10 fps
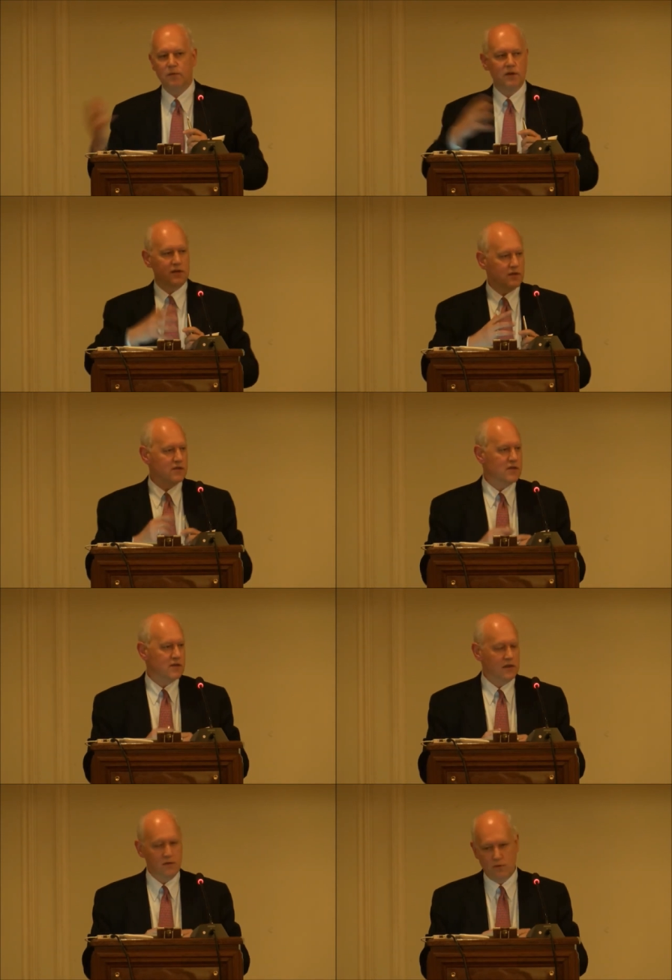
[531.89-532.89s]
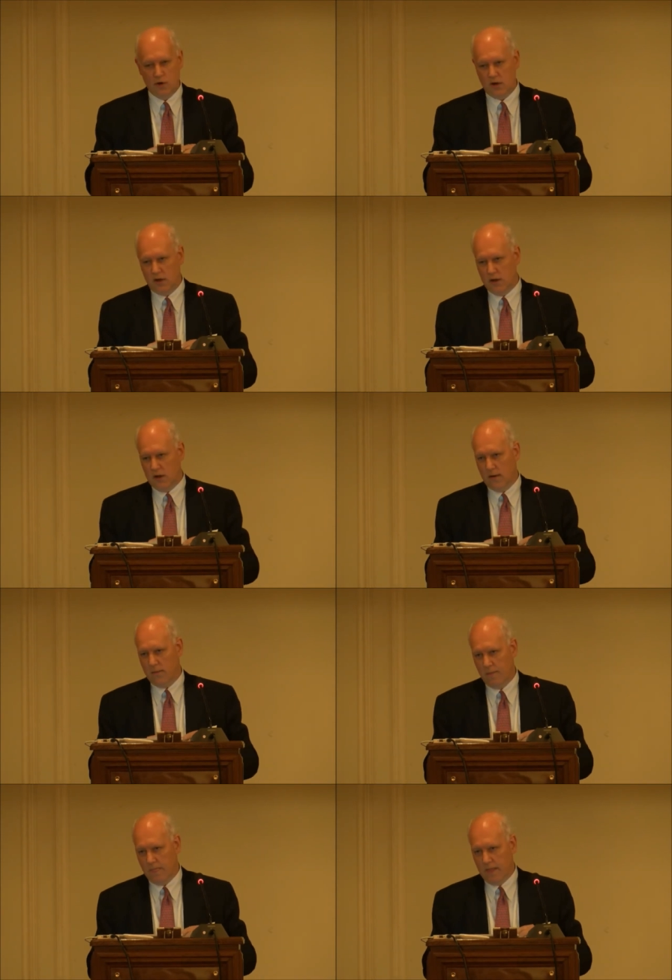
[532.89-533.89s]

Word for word: but it doesn't necessarily work in, uh,